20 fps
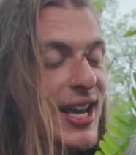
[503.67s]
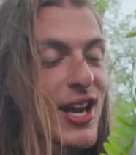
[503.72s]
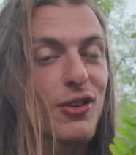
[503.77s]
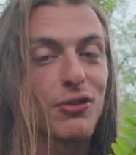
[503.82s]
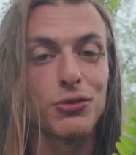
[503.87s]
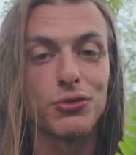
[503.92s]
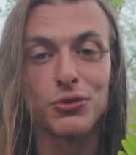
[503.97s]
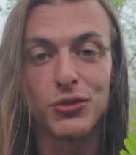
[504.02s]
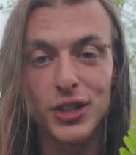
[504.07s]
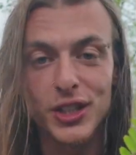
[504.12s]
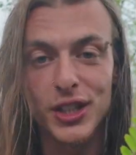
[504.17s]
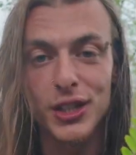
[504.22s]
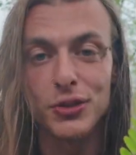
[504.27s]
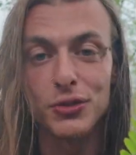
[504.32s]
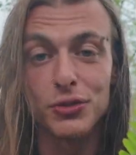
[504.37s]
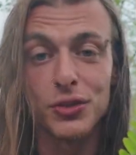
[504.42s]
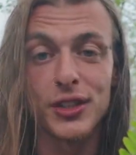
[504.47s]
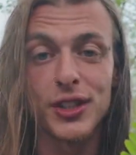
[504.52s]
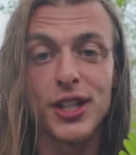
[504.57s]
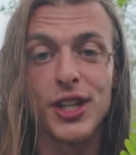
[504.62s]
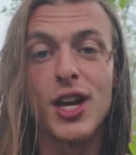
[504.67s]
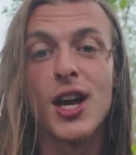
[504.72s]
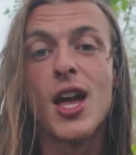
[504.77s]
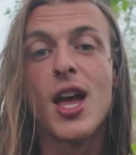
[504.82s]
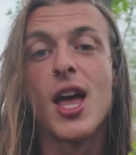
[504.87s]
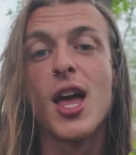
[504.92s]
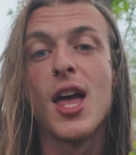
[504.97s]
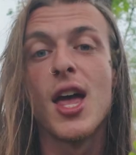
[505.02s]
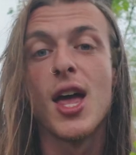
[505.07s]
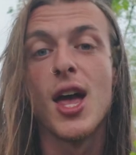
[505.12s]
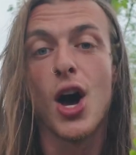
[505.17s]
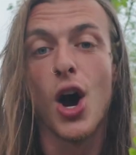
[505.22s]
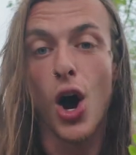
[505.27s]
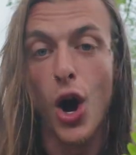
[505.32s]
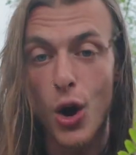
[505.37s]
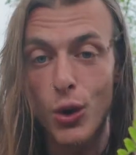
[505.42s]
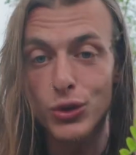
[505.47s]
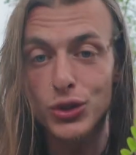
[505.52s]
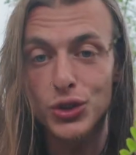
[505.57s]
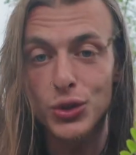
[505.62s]
It really, really
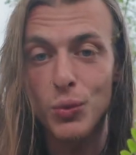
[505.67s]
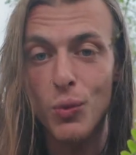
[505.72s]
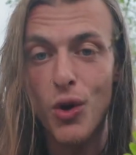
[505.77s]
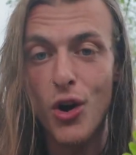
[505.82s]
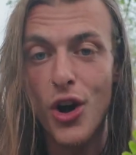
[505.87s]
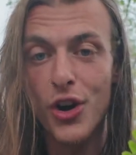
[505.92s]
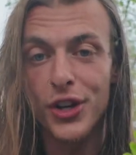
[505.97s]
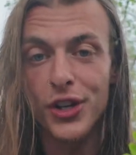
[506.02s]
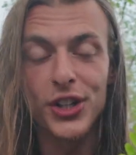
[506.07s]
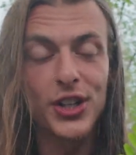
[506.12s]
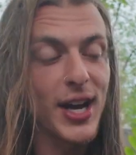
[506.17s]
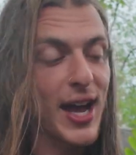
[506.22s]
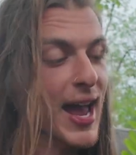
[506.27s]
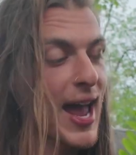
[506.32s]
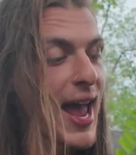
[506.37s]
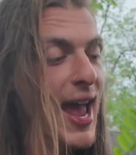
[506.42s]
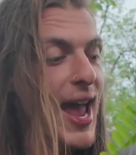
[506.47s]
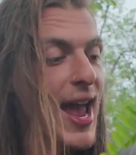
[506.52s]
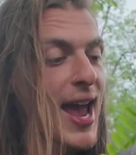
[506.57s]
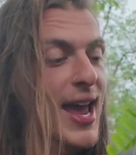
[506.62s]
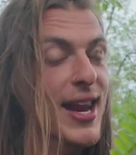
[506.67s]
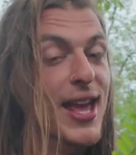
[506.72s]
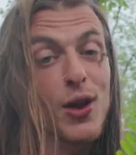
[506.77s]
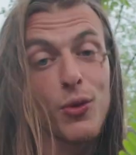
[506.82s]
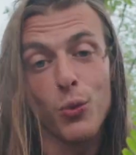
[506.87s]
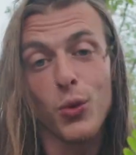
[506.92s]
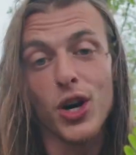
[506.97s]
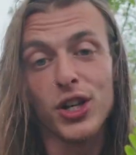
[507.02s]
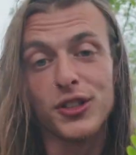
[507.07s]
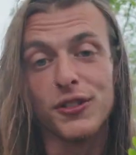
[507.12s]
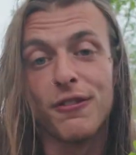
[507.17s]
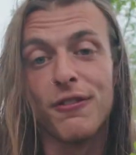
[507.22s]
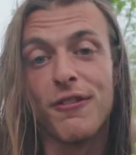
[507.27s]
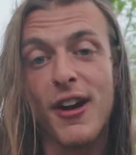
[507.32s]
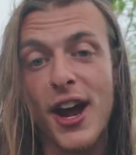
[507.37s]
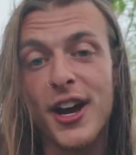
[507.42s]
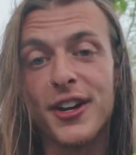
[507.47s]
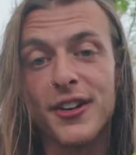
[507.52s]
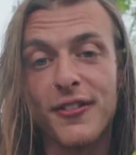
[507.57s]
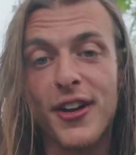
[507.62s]
holds the water and it works
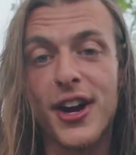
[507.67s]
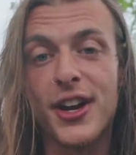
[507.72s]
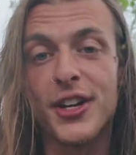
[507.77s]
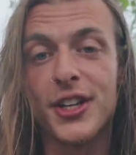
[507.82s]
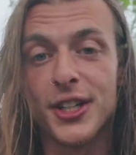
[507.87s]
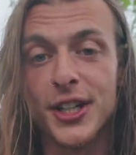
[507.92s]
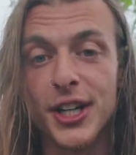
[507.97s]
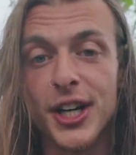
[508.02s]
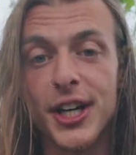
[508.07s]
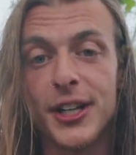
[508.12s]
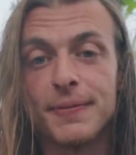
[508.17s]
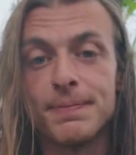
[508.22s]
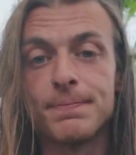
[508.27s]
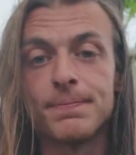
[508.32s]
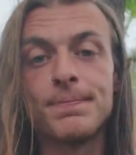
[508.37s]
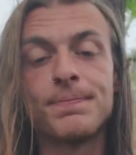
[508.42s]
very, very good.